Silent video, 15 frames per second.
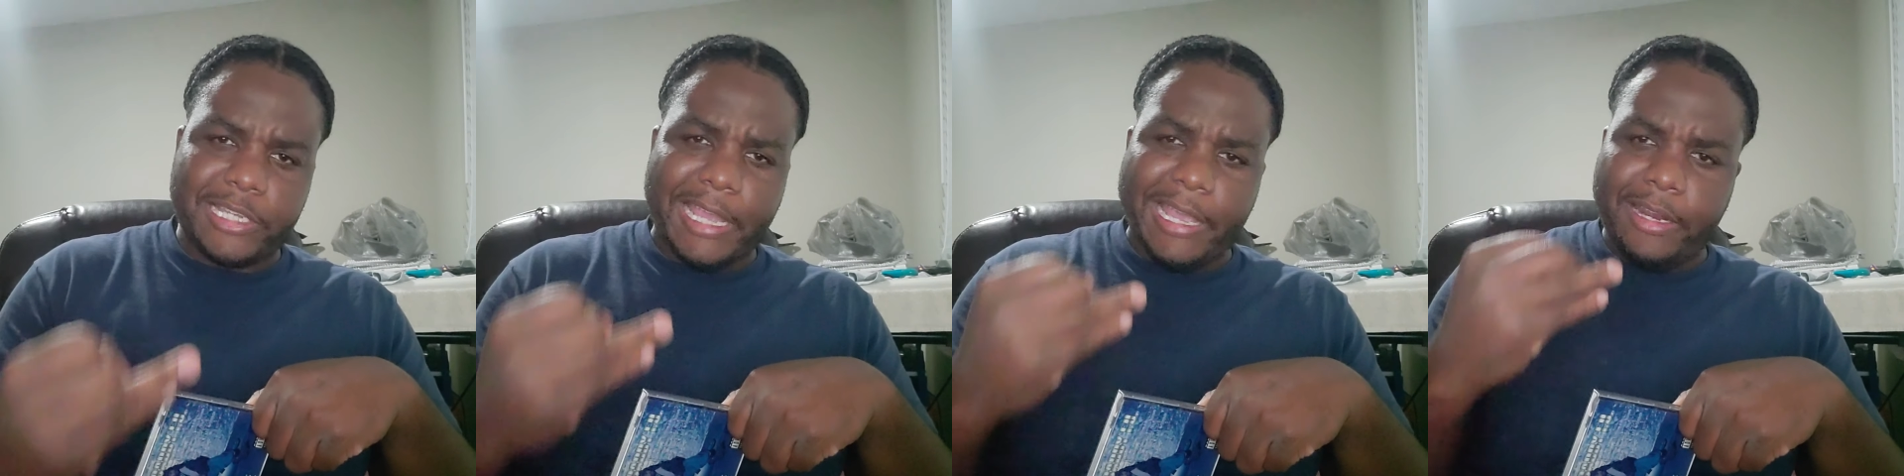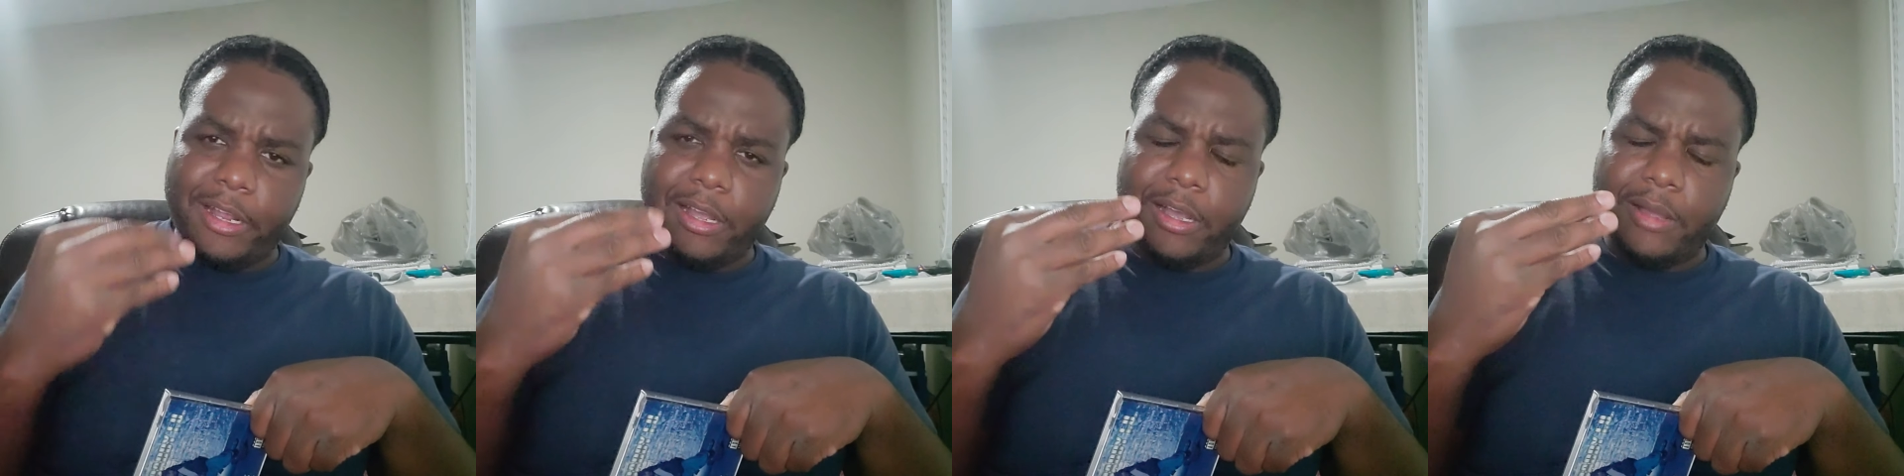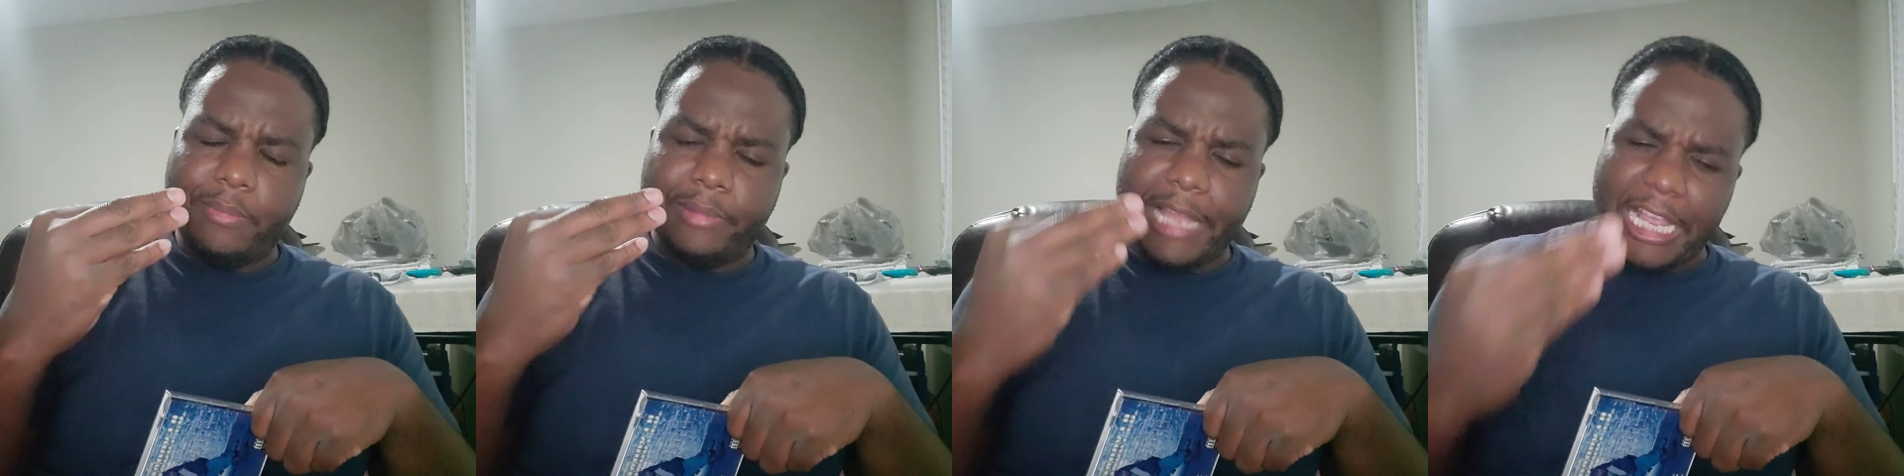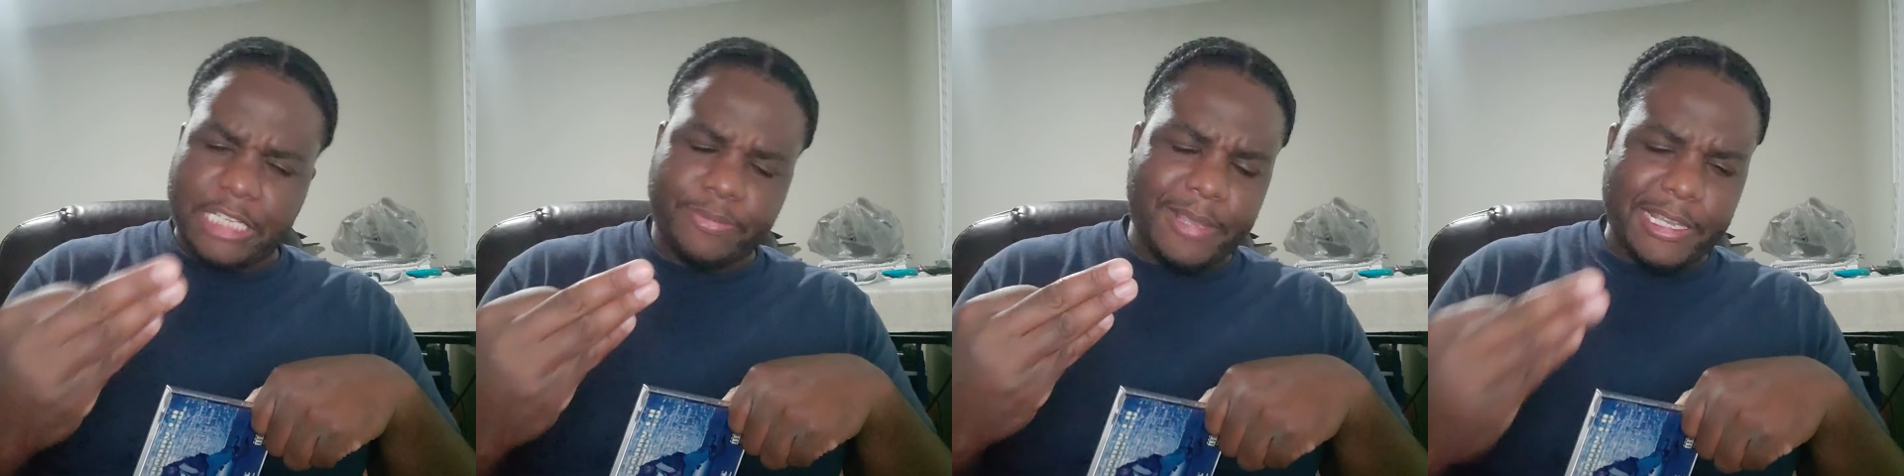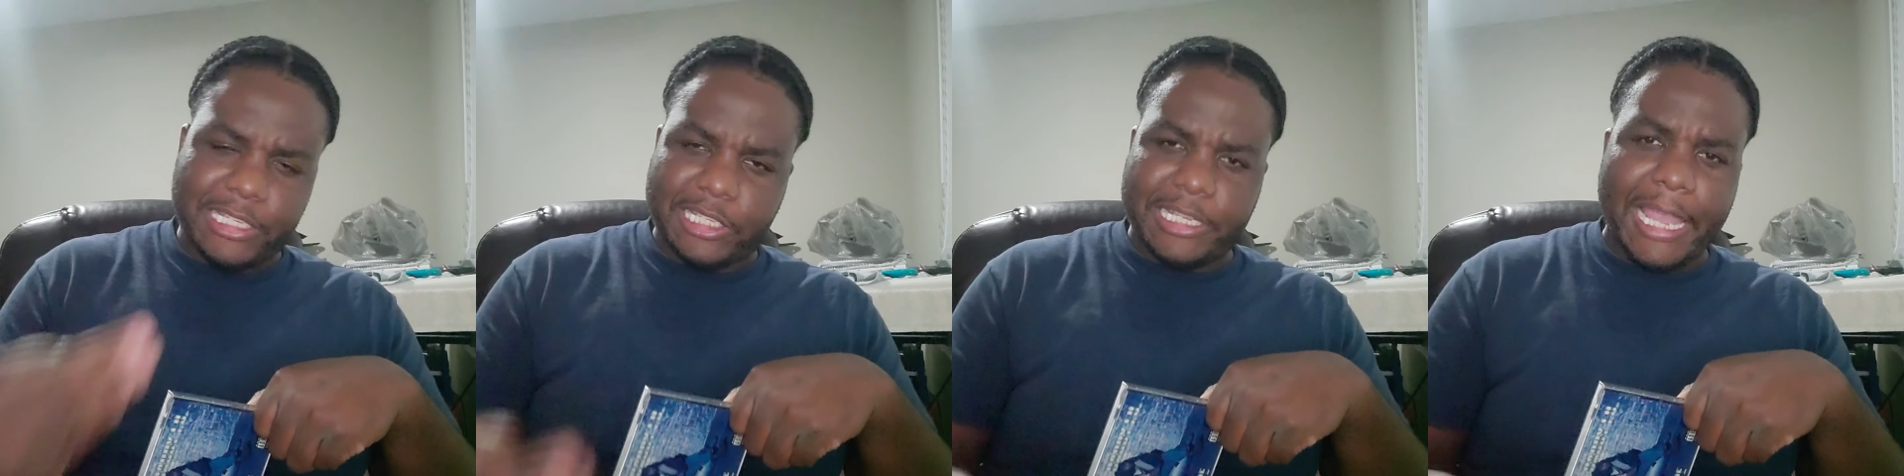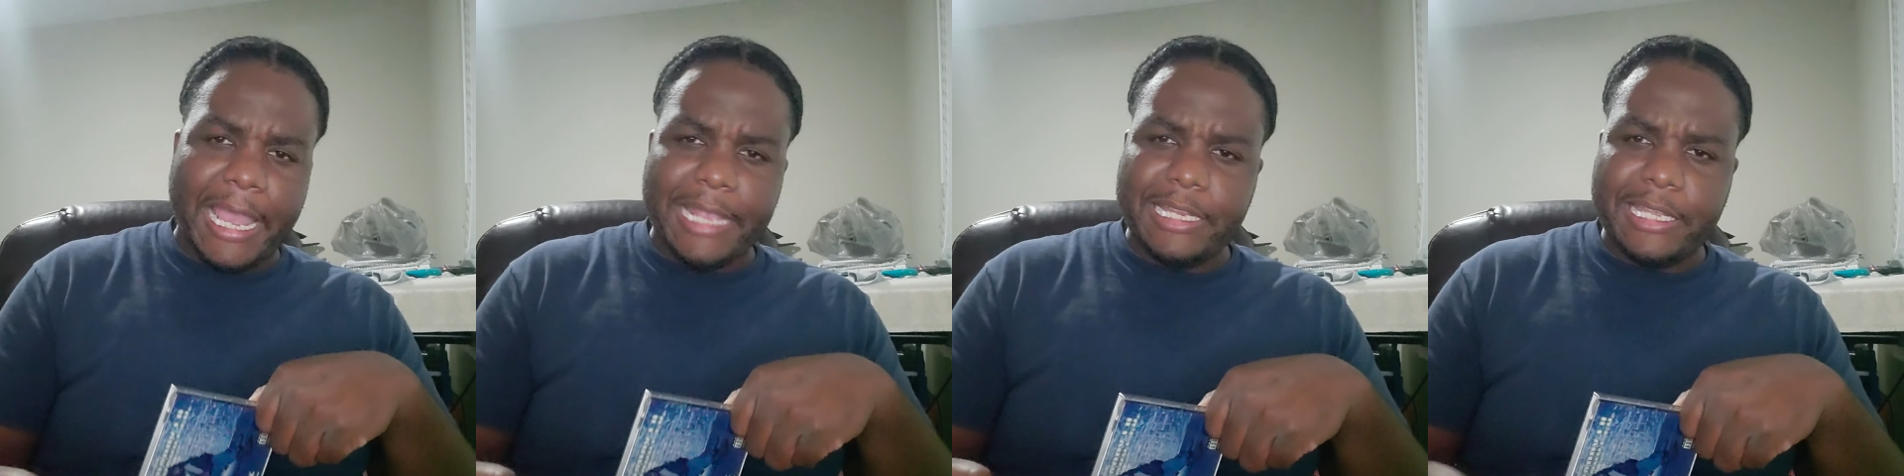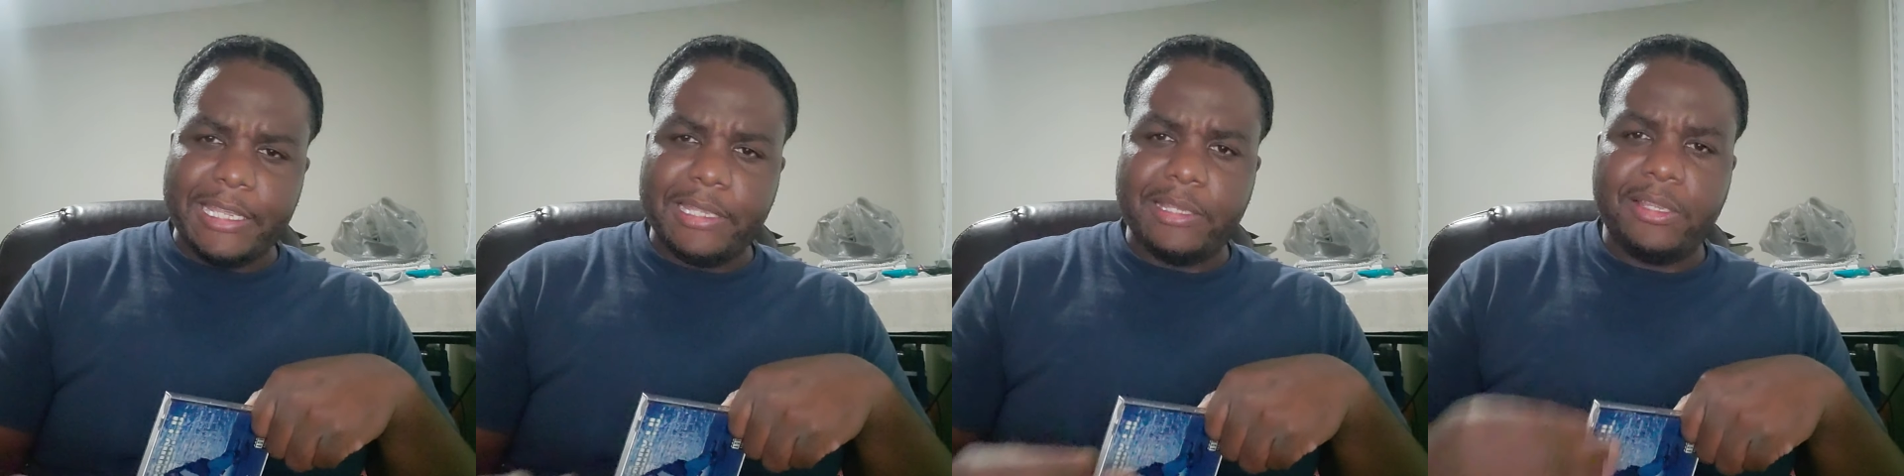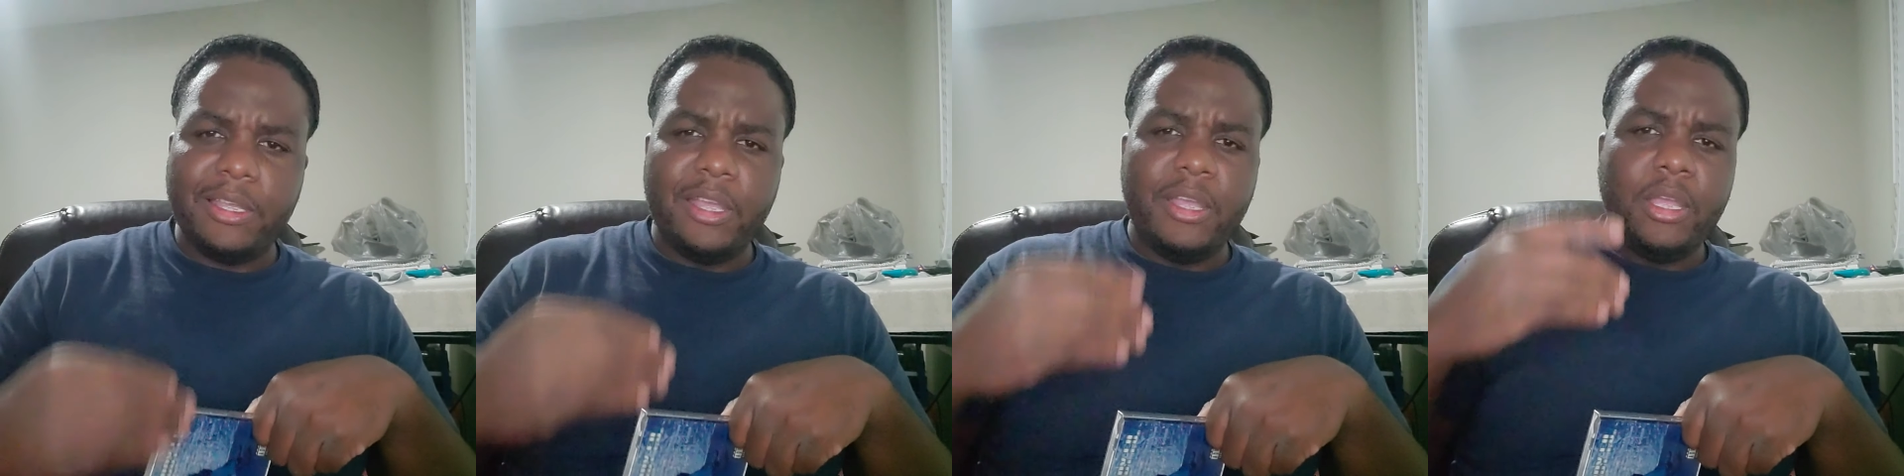and Last Man Standing,